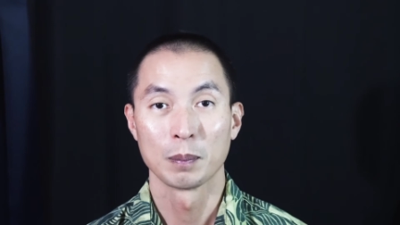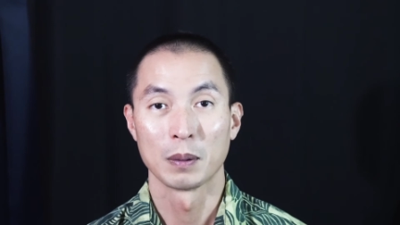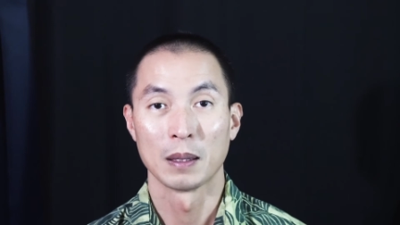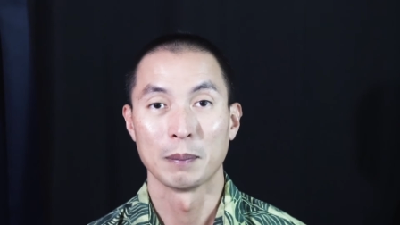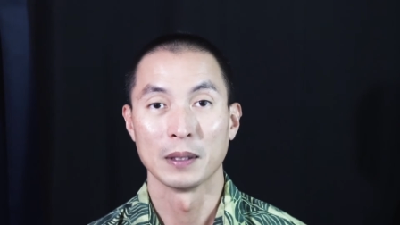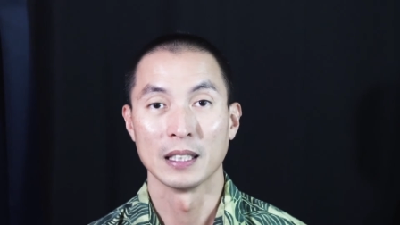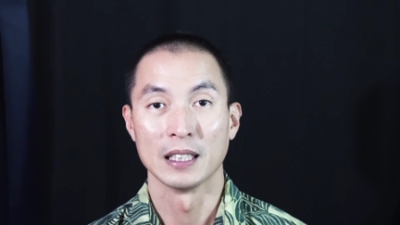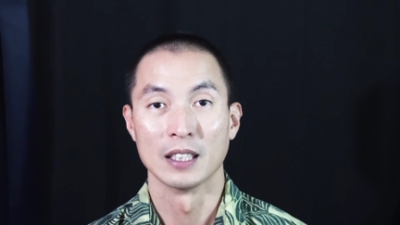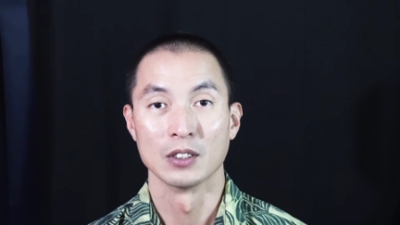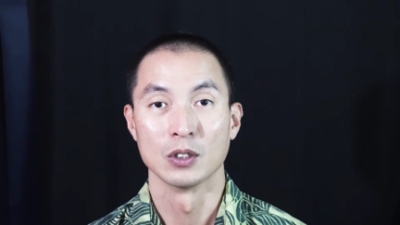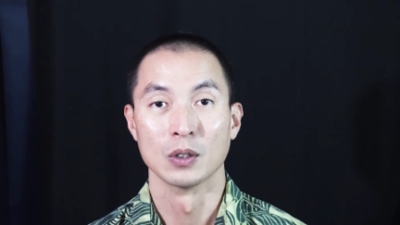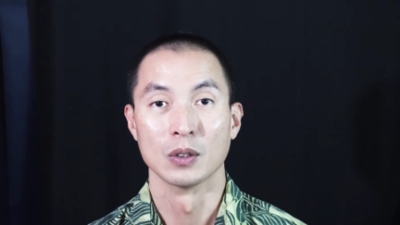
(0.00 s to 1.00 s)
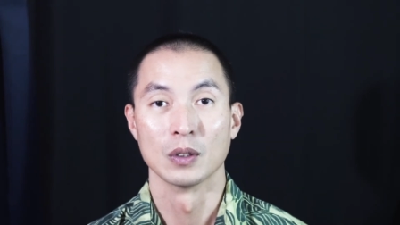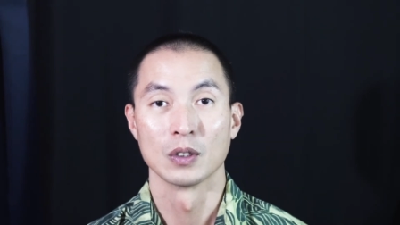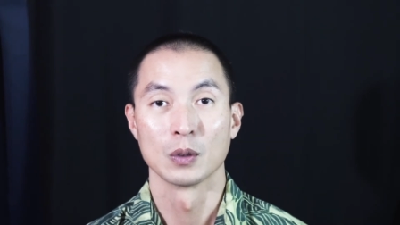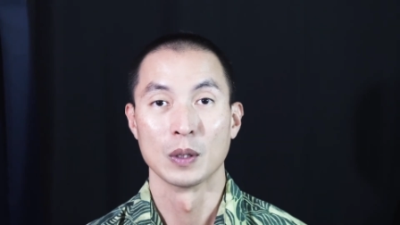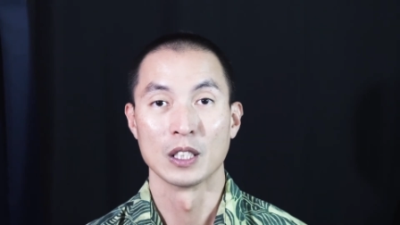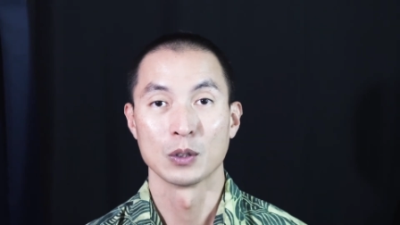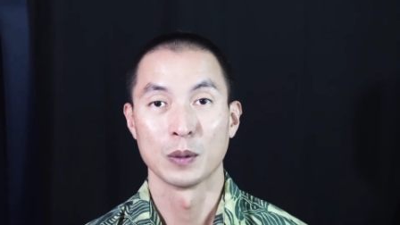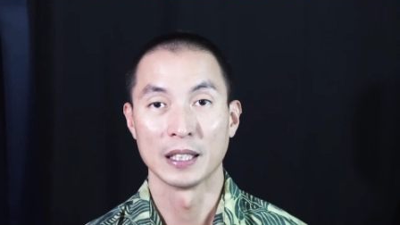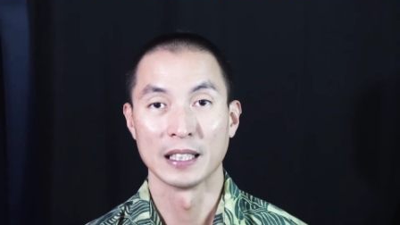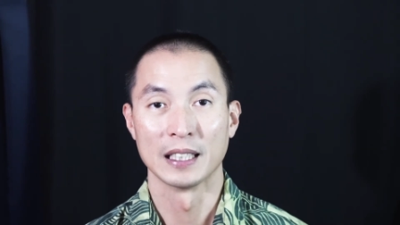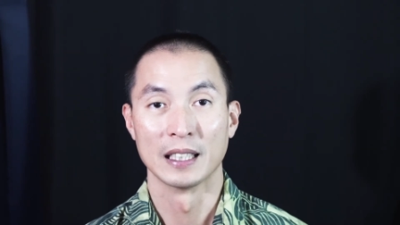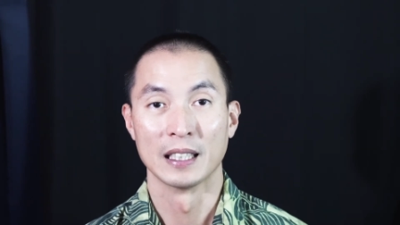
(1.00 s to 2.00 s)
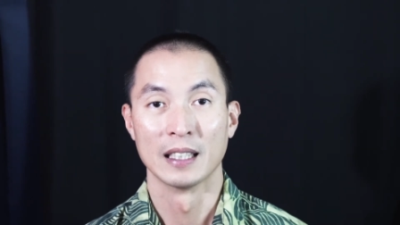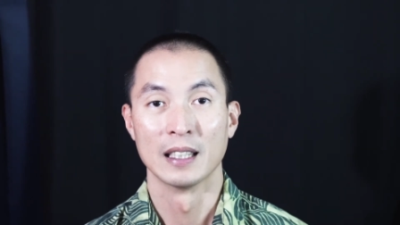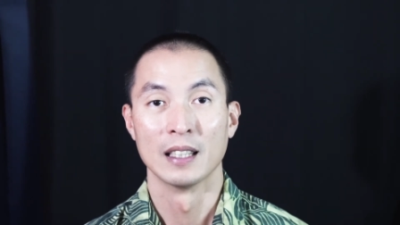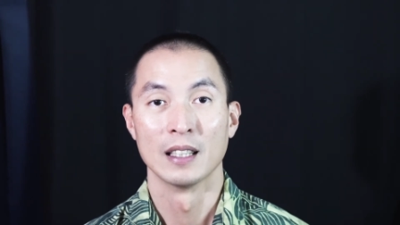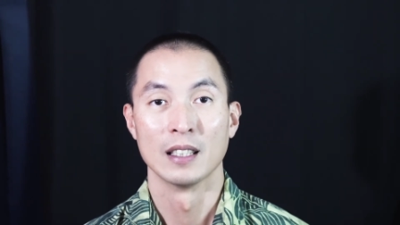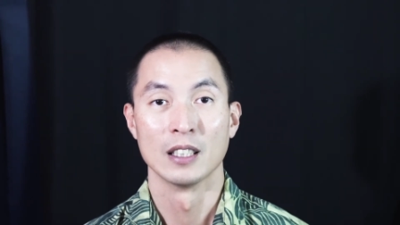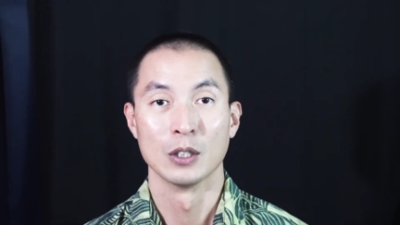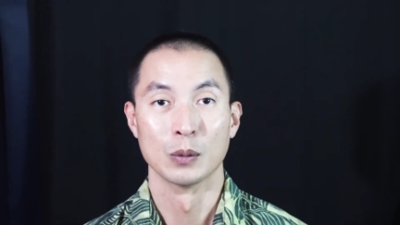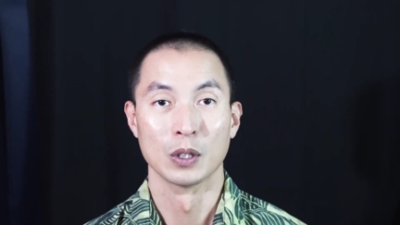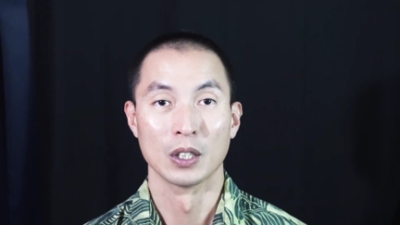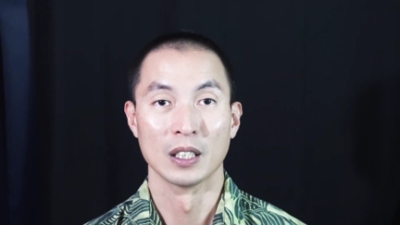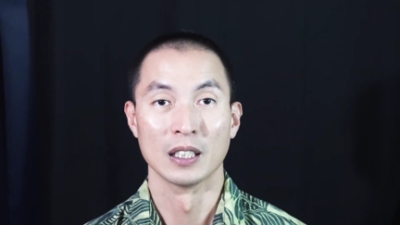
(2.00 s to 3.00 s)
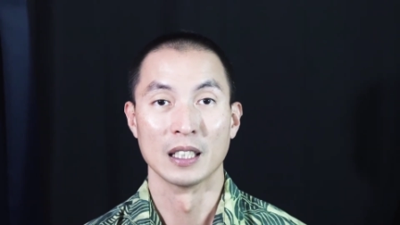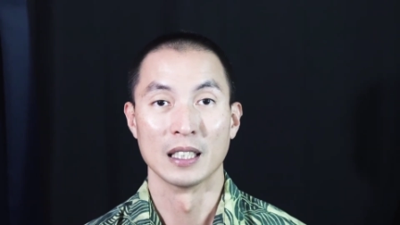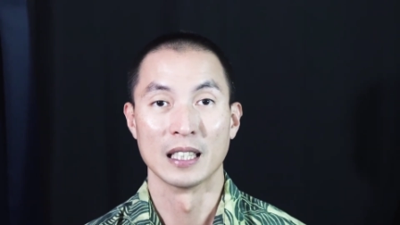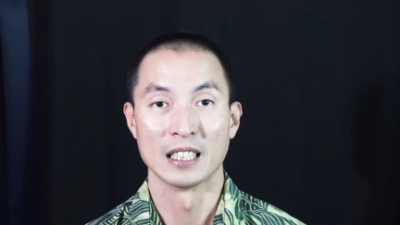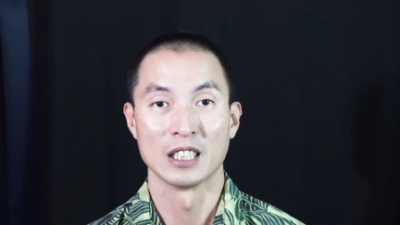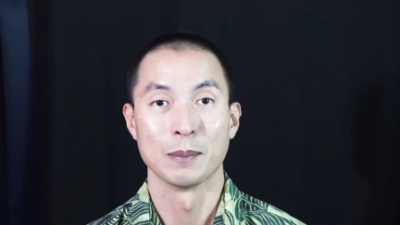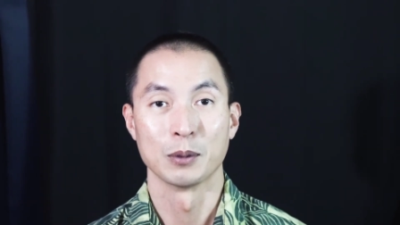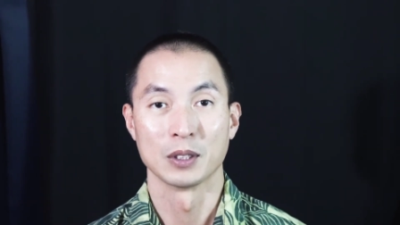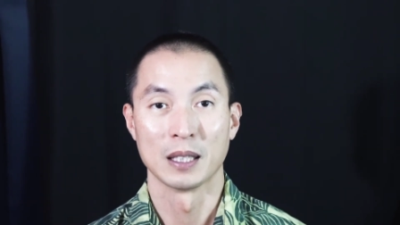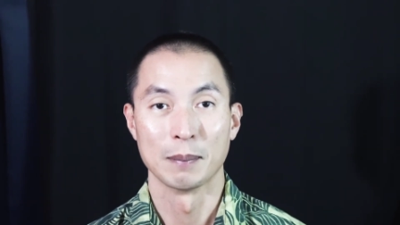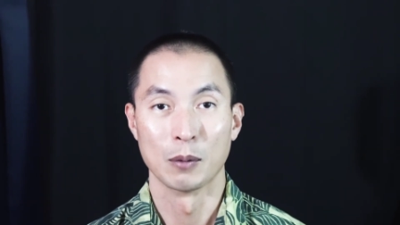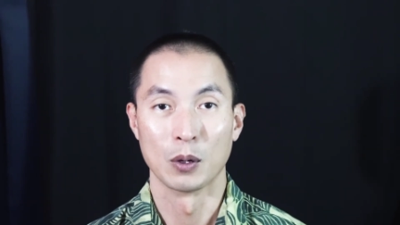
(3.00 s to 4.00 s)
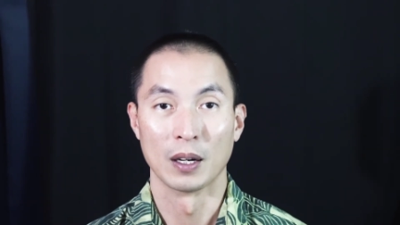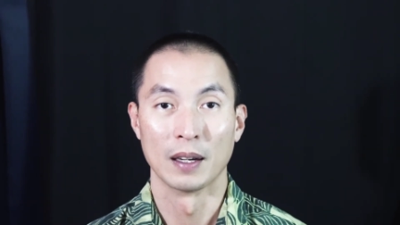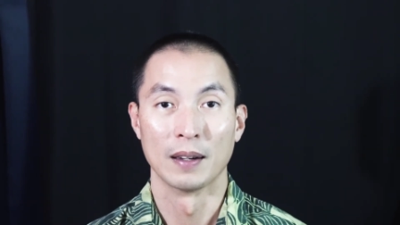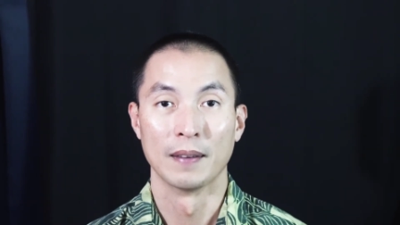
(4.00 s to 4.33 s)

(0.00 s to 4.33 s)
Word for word: the property until 2020, you will earn 19% more.